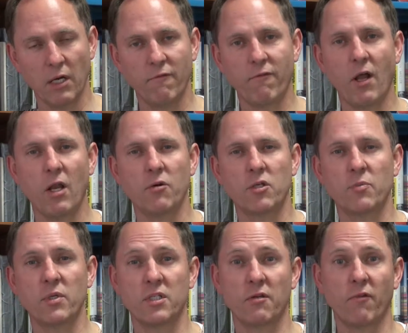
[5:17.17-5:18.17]
follow a
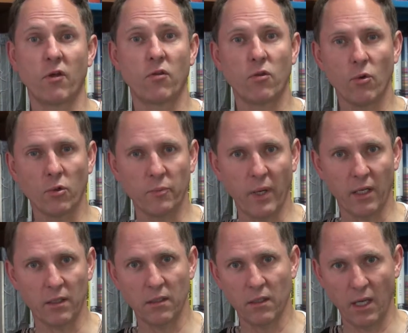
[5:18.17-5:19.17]
specific thought
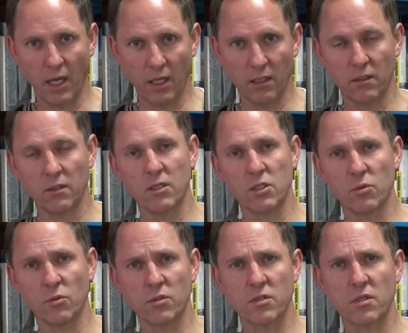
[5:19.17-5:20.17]
pattern and
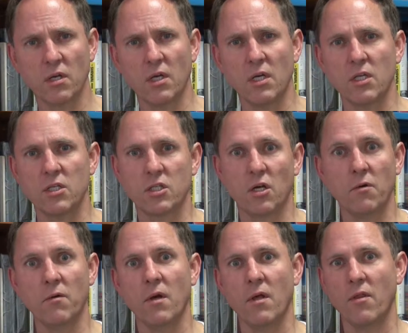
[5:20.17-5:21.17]
discourse.
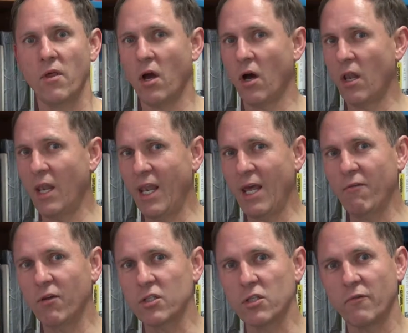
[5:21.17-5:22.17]
So there are
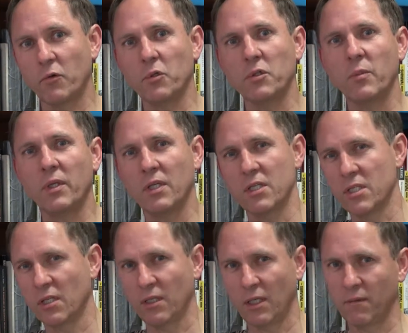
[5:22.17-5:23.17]
levels of
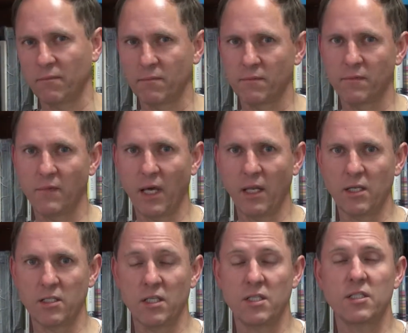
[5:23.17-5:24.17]
automaticity that
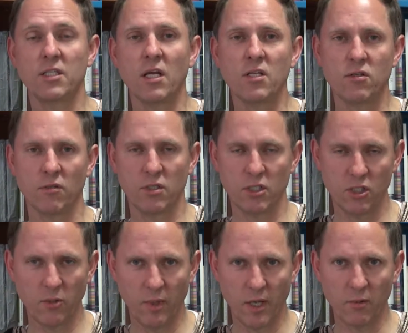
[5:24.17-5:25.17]
is essential
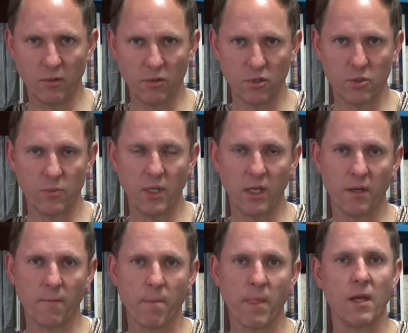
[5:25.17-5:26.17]
just to be able to
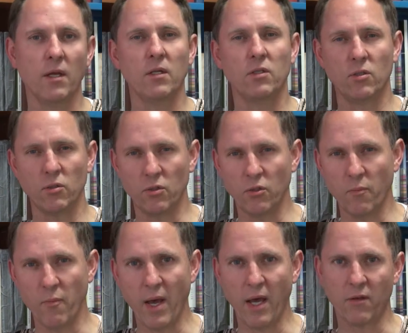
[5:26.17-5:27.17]
speak, to do
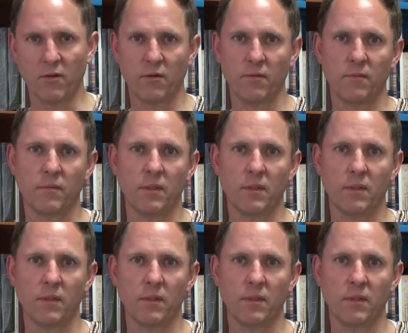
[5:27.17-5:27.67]
math.